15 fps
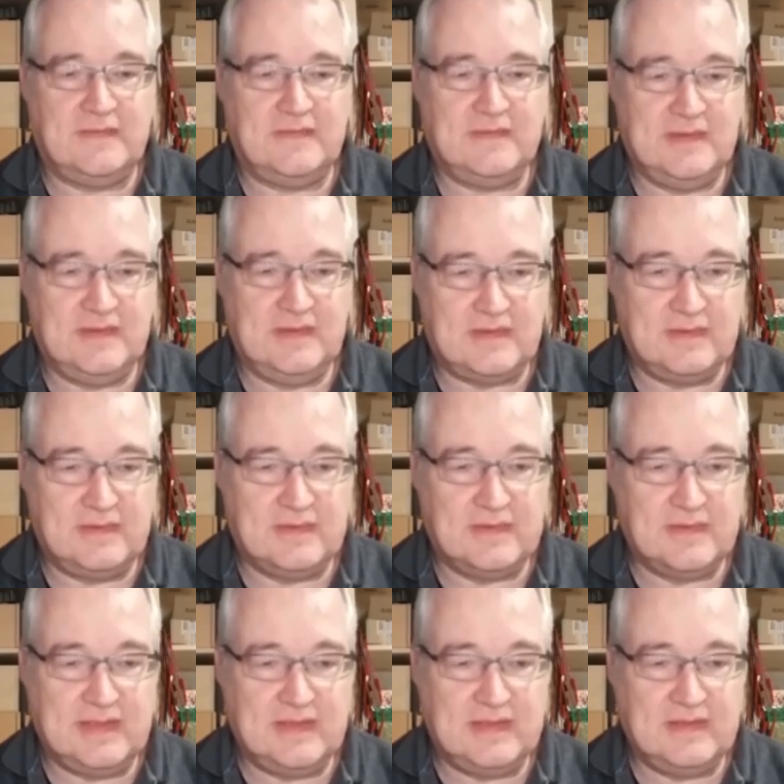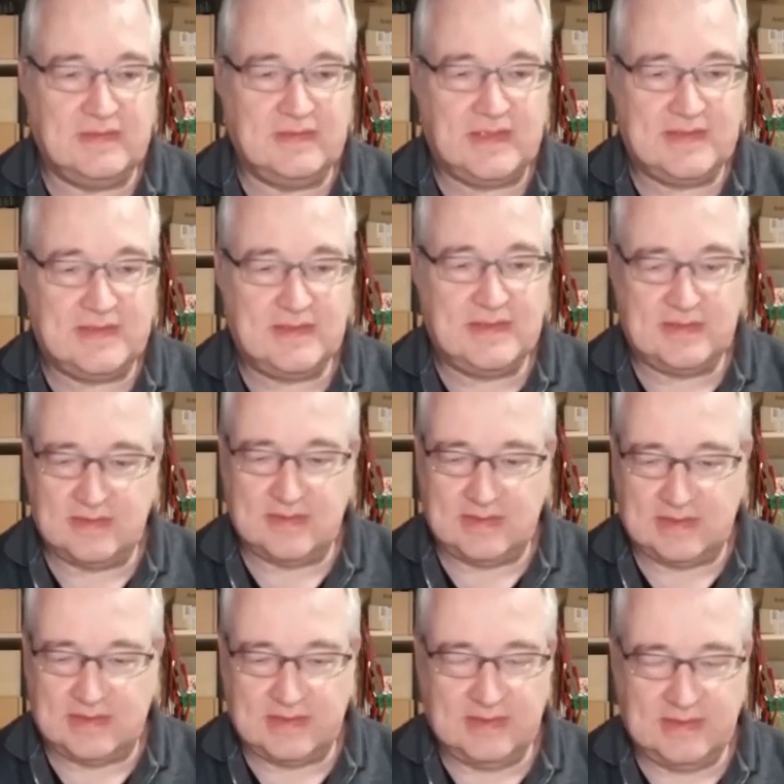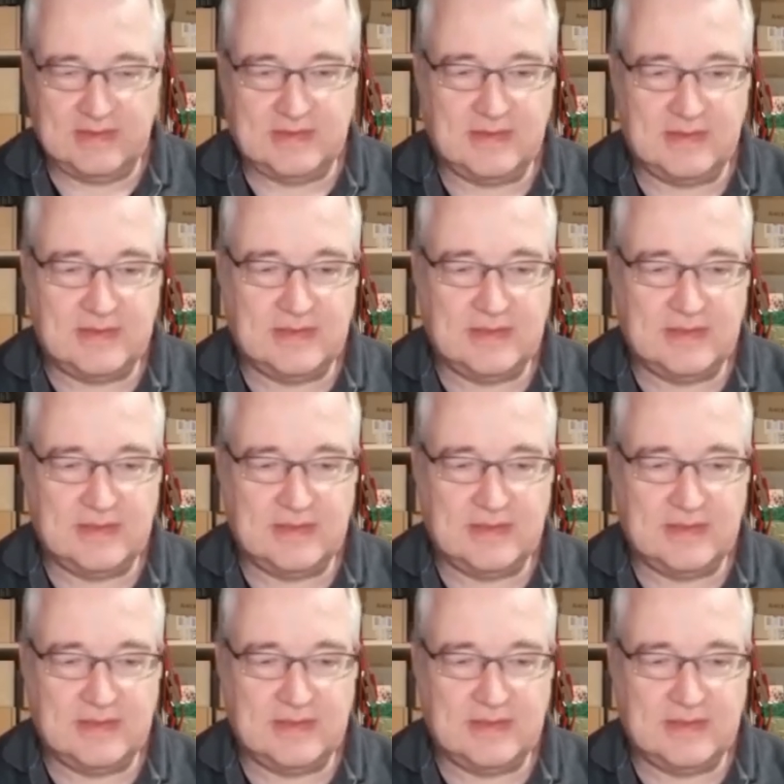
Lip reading: you can see the devices. Actually, this is,